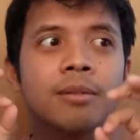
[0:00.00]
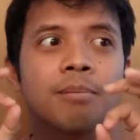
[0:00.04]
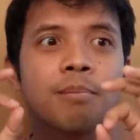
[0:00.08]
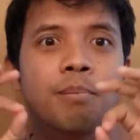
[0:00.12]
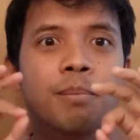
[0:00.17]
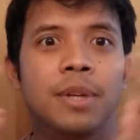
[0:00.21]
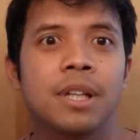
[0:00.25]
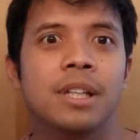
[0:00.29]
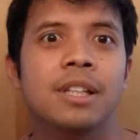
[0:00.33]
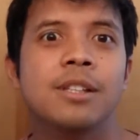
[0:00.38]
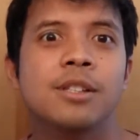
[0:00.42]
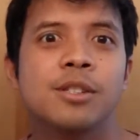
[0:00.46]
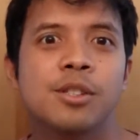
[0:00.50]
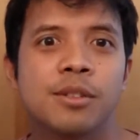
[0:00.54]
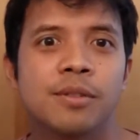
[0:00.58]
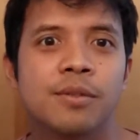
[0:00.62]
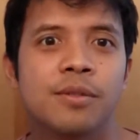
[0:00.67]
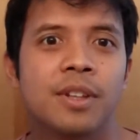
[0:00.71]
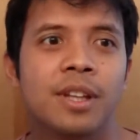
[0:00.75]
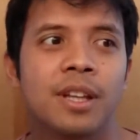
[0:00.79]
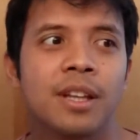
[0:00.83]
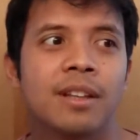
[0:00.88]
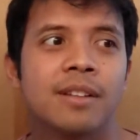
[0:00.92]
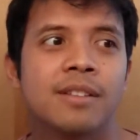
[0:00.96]
millions of
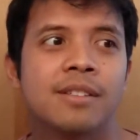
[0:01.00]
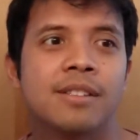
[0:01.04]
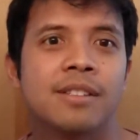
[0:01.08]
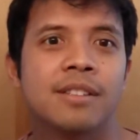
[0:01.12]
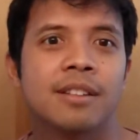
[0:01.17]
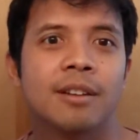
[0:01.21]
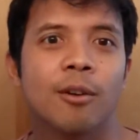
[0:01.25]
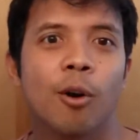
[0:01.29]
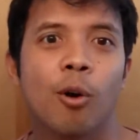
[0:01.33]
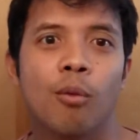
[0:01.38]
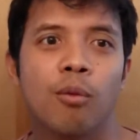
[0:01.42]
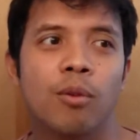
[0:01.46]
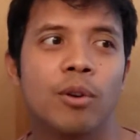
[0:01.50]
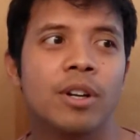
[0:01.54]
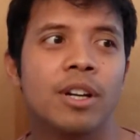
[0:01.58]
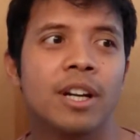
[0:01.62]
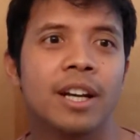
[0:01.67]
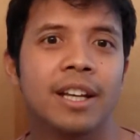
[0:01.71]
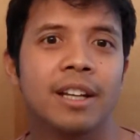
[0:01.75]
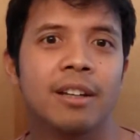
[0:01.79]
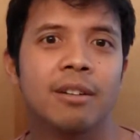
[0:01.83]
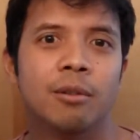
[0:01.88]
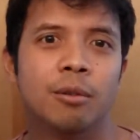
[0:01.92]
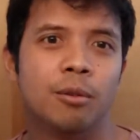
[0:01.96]
things
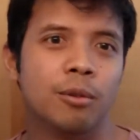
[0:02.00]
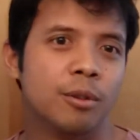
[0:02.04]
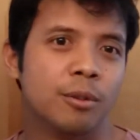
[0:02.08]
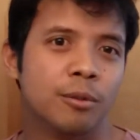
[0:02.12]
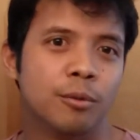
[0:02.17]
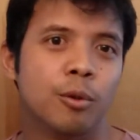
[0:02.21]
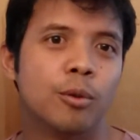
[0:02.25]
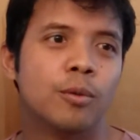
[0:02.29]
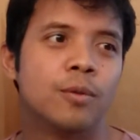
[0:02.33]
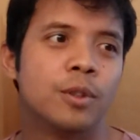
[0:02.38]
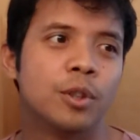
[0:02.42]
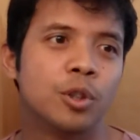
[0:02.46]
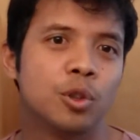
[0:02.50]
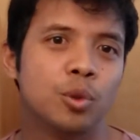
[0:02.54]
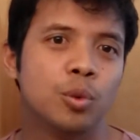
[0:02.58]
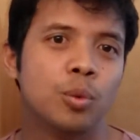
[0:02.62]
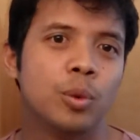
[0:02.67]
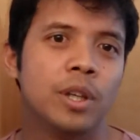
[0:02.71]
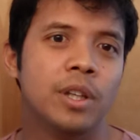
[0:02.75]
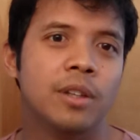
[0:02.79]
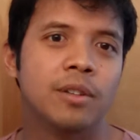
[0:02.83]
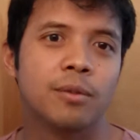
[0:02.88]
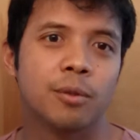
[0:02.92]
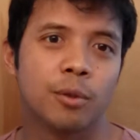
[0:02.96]
overnight or over 2
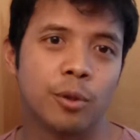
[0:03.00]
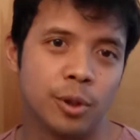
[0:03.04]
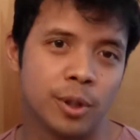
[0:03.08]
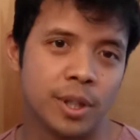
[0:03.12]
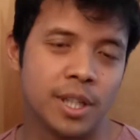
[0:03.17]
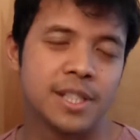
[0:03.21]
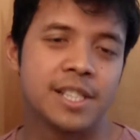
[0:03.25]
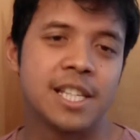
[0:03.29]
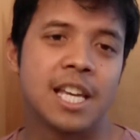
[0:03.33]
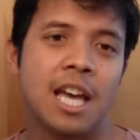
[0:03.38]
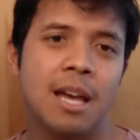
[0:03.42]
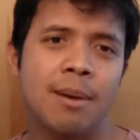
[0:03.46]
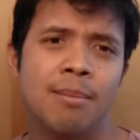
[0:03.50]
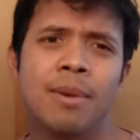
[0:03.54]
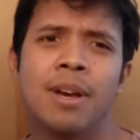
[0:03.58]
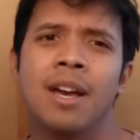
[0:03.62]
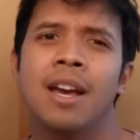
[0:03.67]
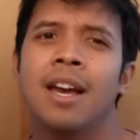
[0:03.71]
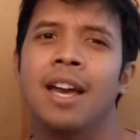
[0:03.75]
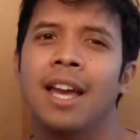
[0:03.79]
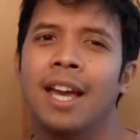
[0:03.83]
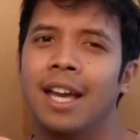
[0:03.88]
weeks for your exam,